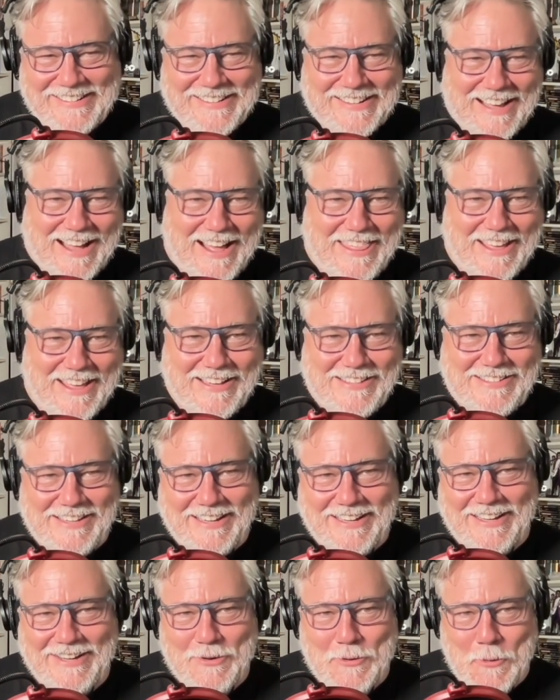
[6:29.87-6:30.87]
I think it's
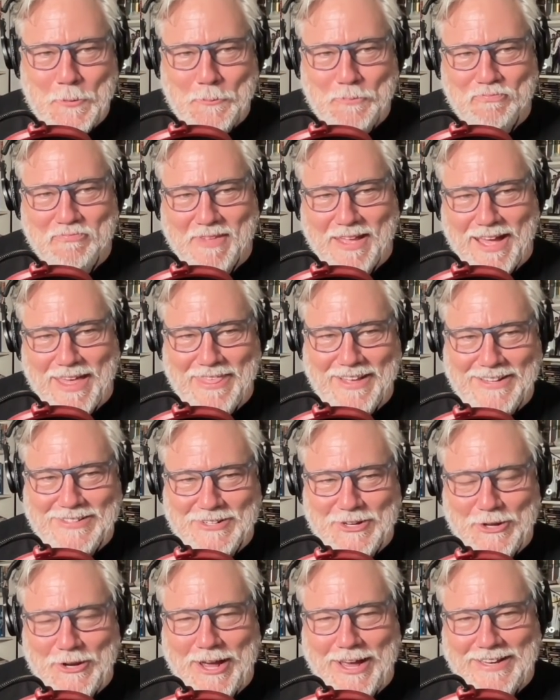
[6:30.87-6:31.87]
a
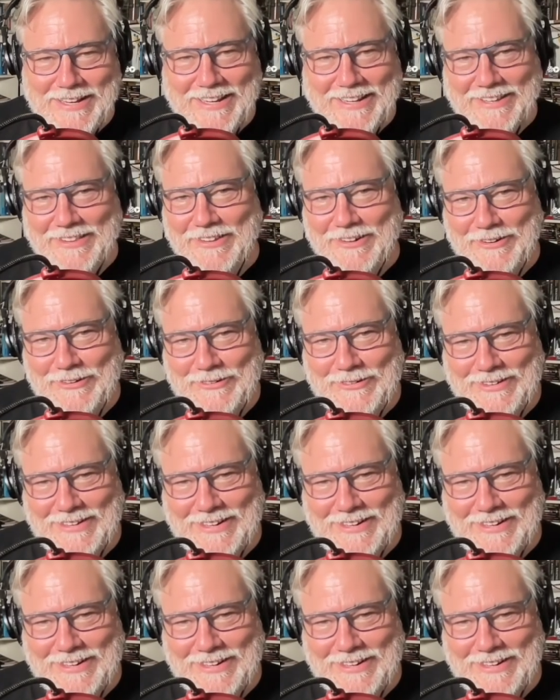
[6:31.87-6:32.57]
good idea, though.